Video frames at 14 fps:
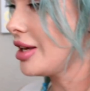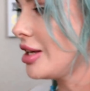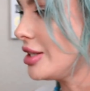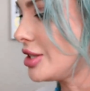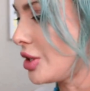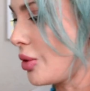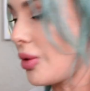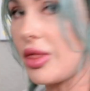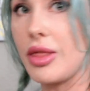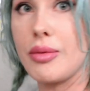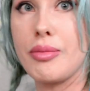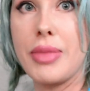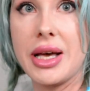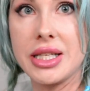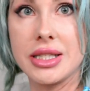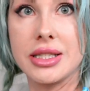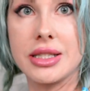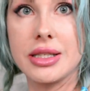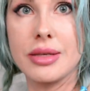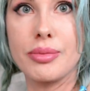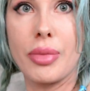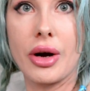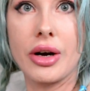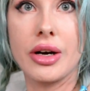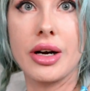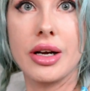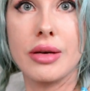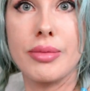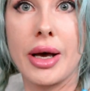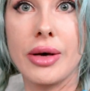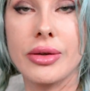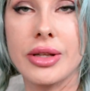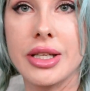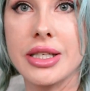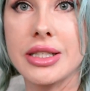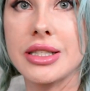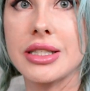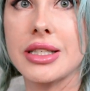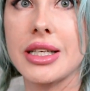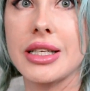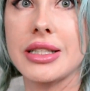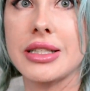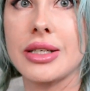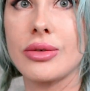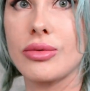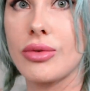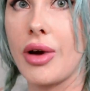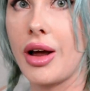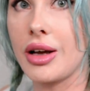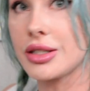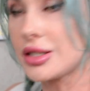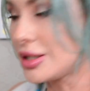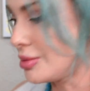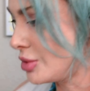So the best part about this is it rocks some